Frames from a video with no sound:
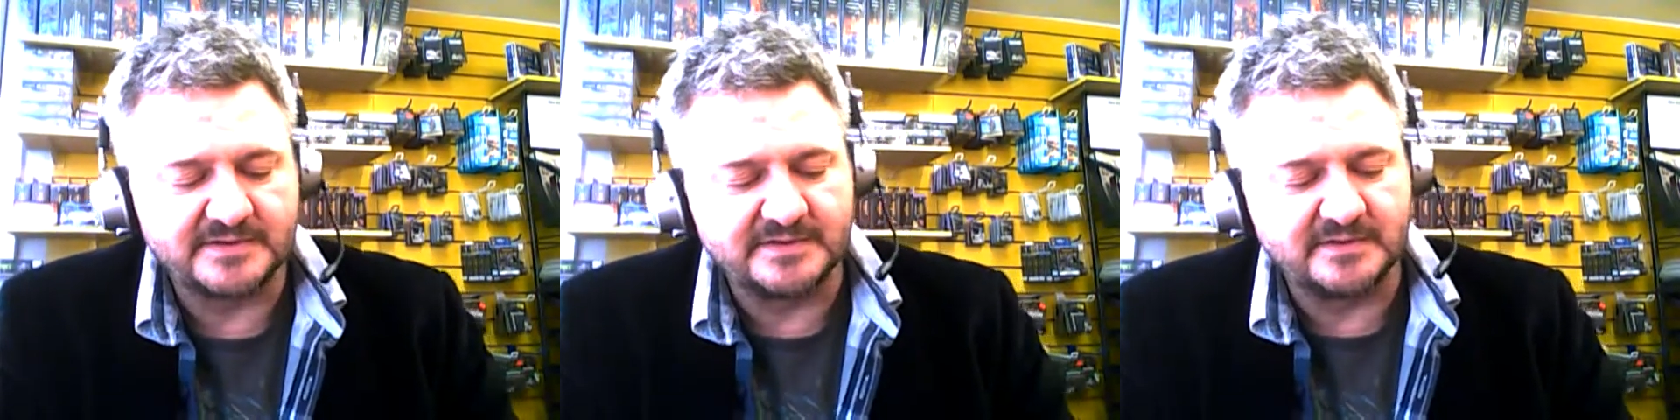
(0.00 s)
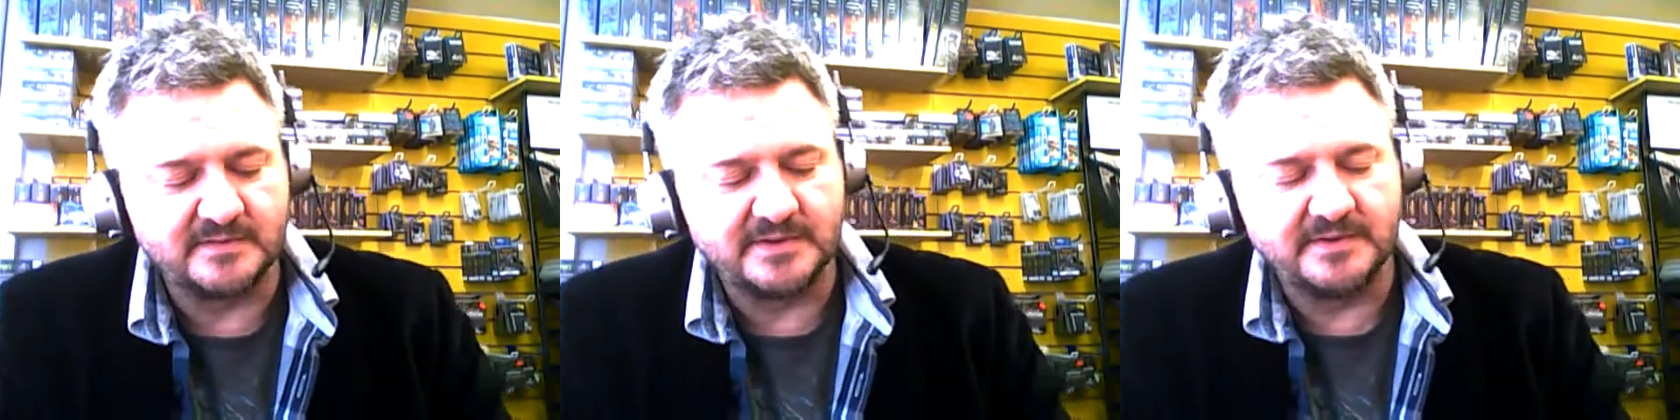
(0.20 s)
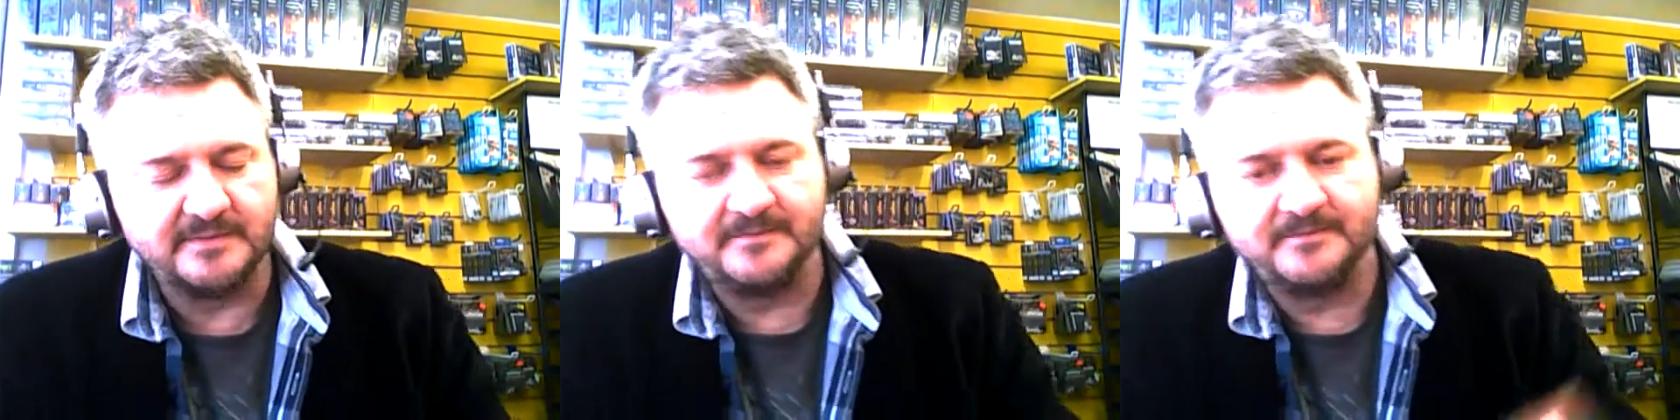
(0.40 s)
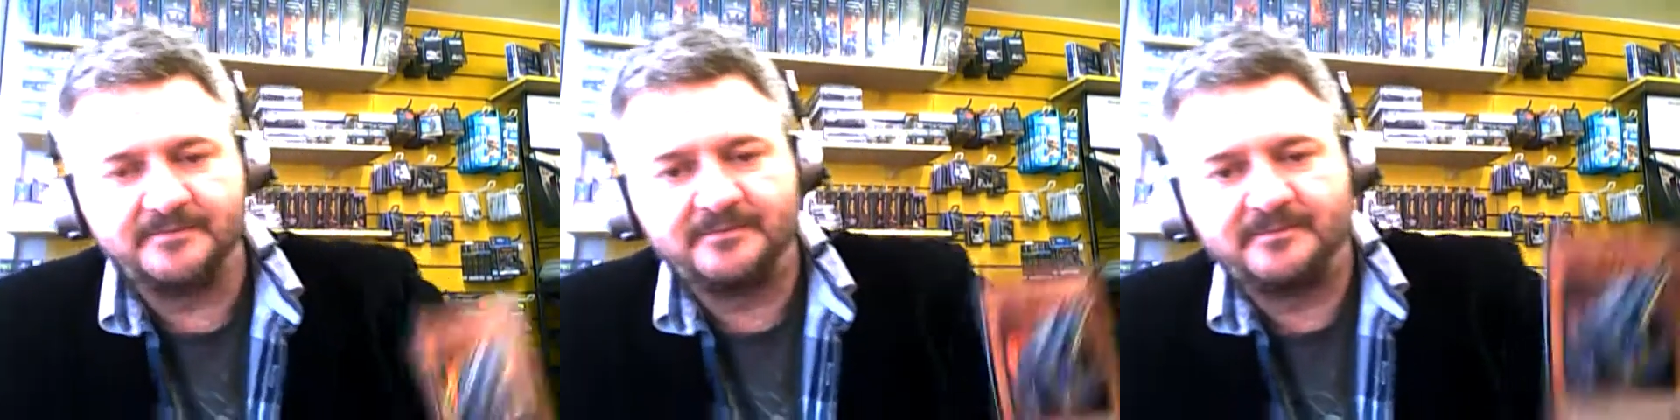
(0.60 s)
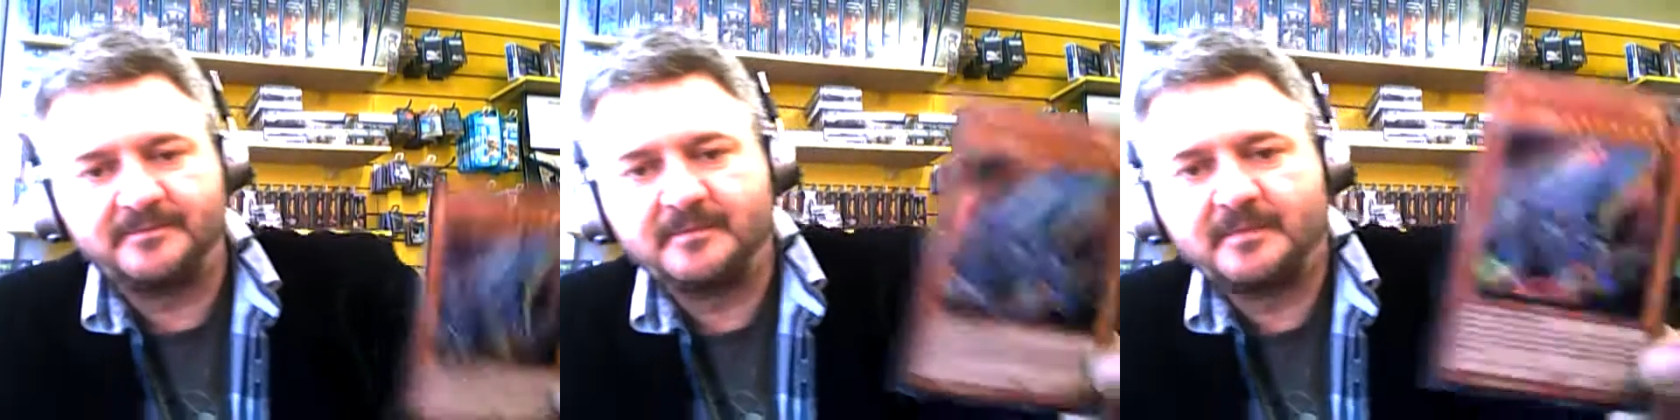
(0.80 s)
summon.
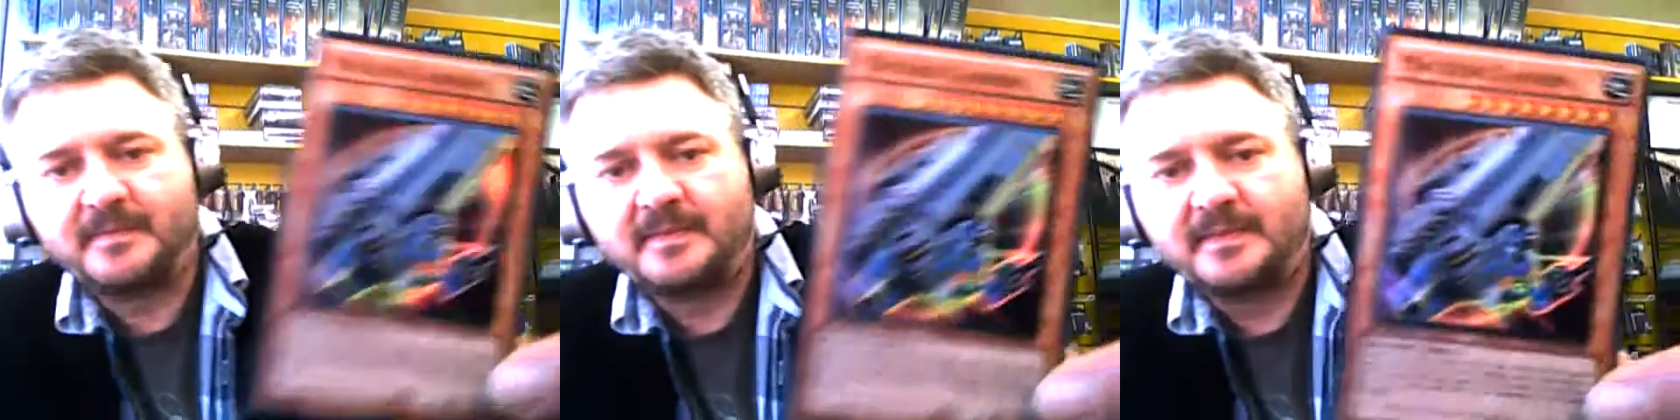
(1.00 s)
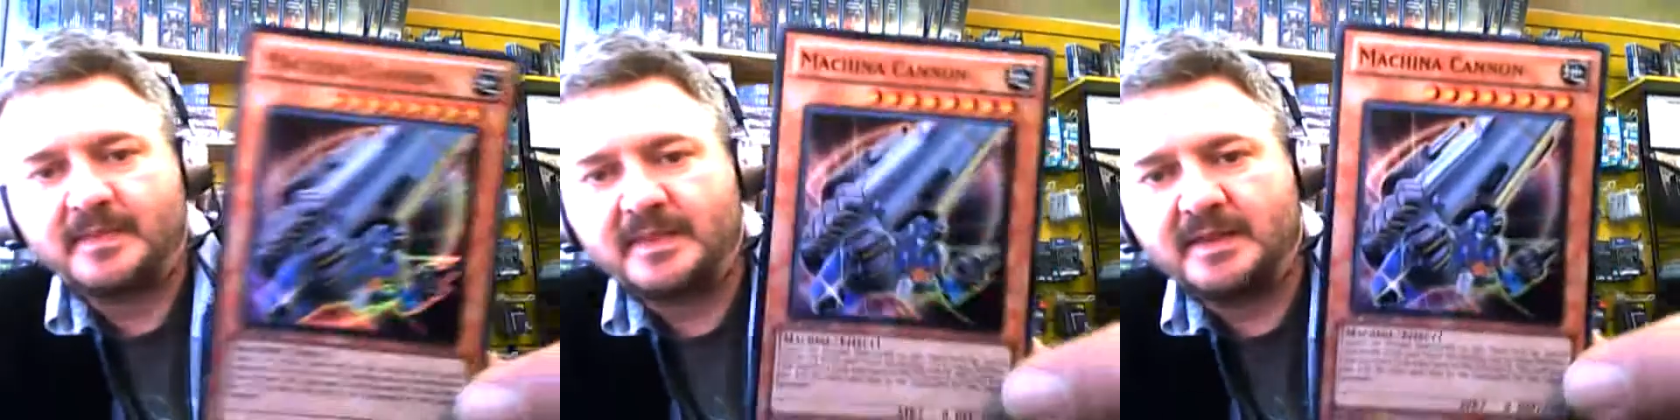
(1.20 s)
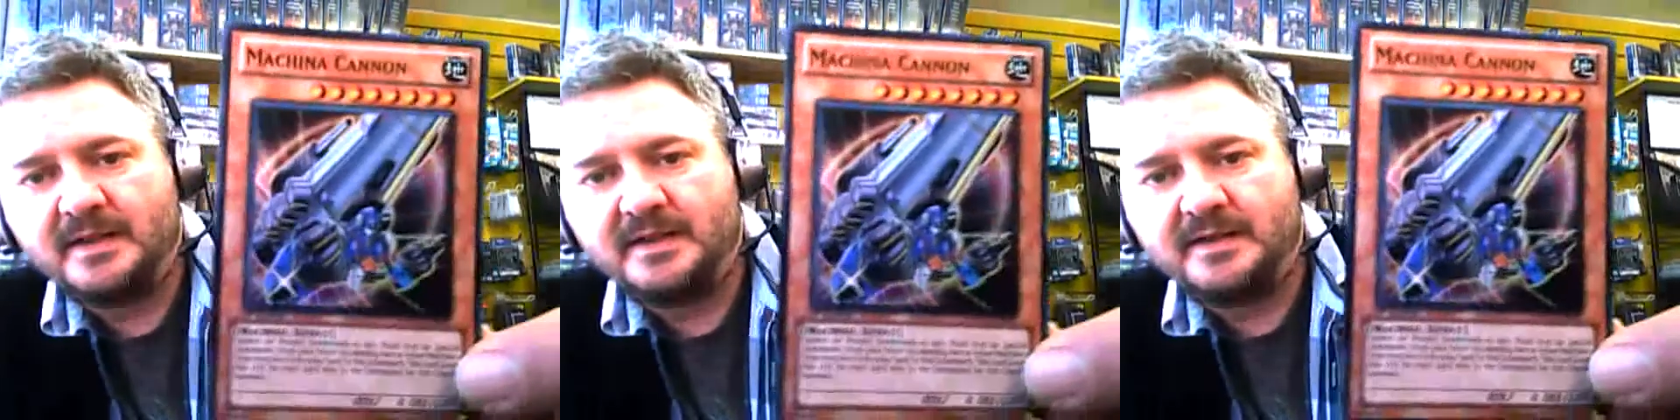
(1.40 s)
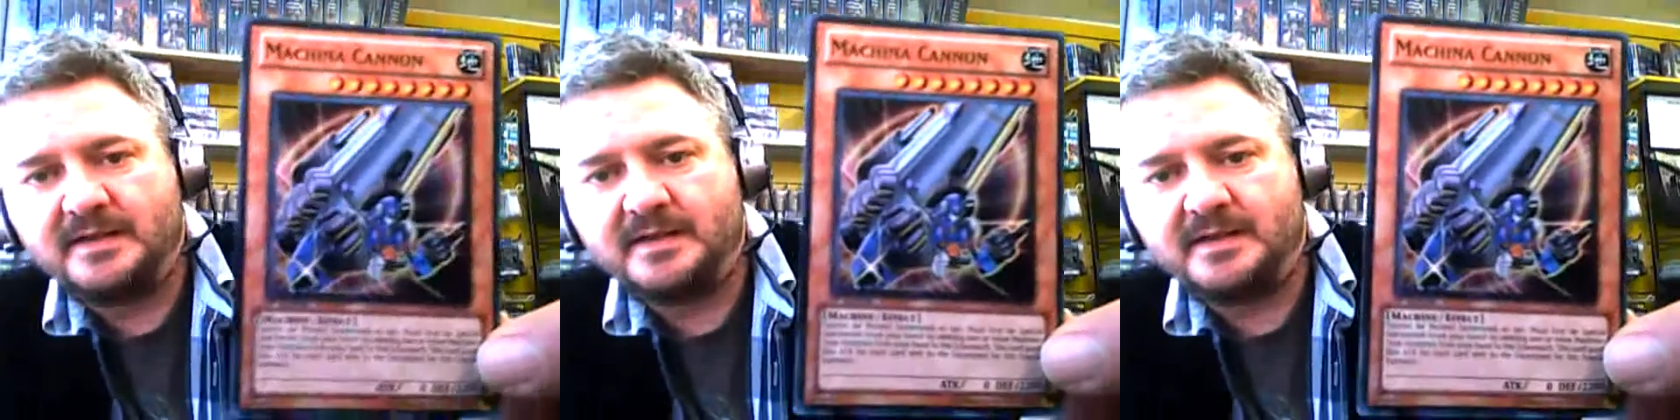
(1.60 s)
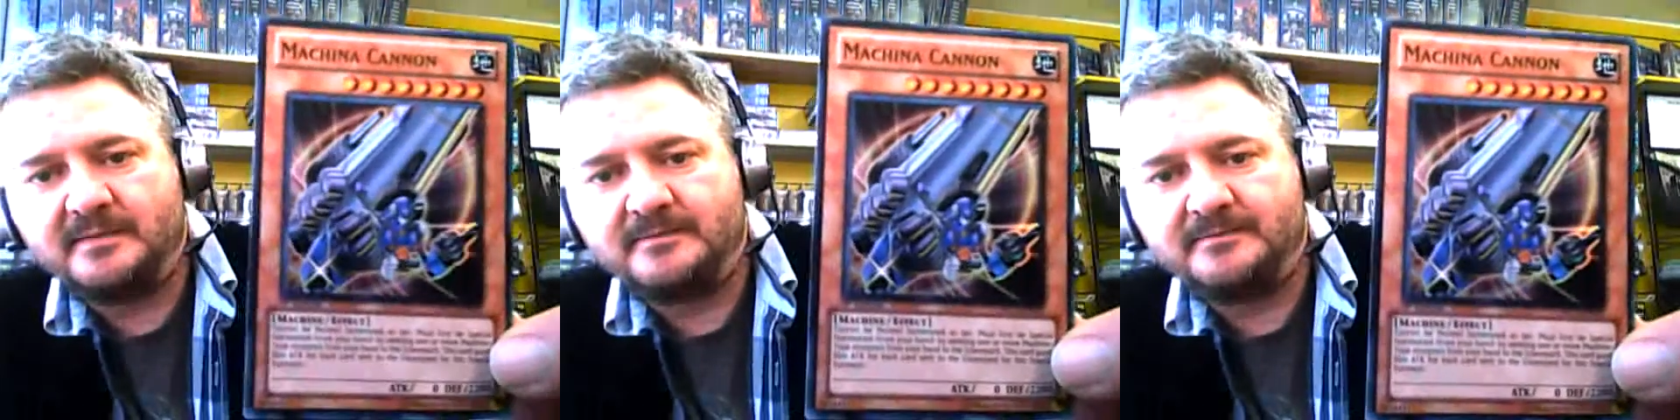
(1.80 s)
There
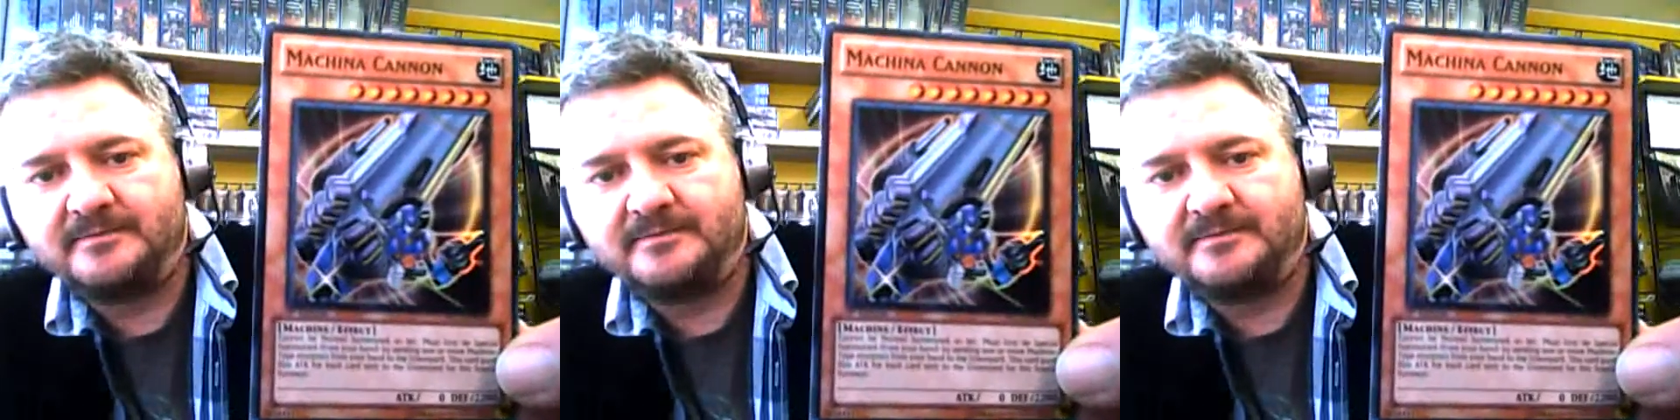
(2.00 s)
you go.